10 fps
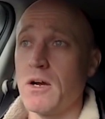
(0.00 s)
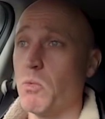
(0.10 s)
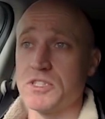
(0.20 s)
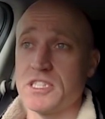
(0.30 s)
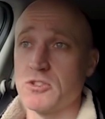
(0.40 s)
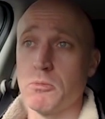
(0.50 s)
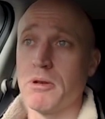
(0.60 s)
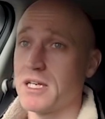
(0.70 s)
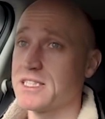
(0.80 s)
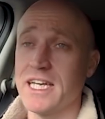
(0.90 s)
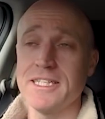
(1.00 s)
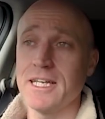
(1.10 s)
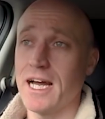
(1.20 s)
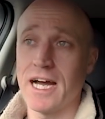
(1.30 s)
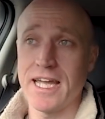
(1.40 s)
Once it's all plugged in,
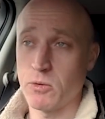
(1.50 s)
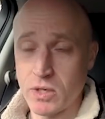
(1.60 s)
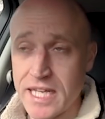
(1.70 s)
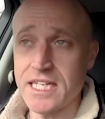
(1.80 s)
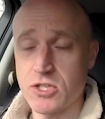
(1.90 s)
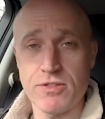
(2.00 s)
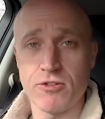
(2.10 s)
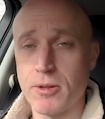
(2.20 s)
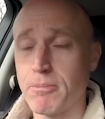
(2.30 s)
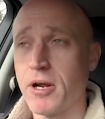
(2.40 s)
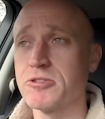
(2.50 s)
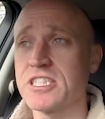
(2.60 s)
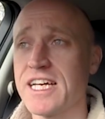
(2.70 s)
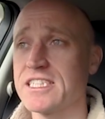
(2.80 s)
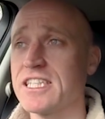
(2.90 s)
it will lead you through the
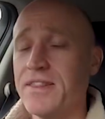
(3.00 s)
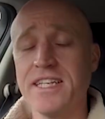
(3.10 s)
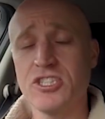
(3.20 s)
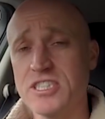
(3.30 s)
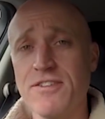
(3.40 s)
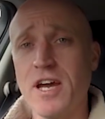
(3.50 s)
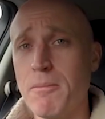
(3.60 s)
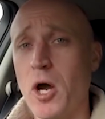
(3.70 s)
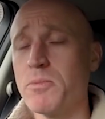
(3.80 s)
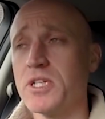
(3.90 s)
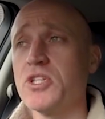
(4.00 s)
process, and then just give it a moment.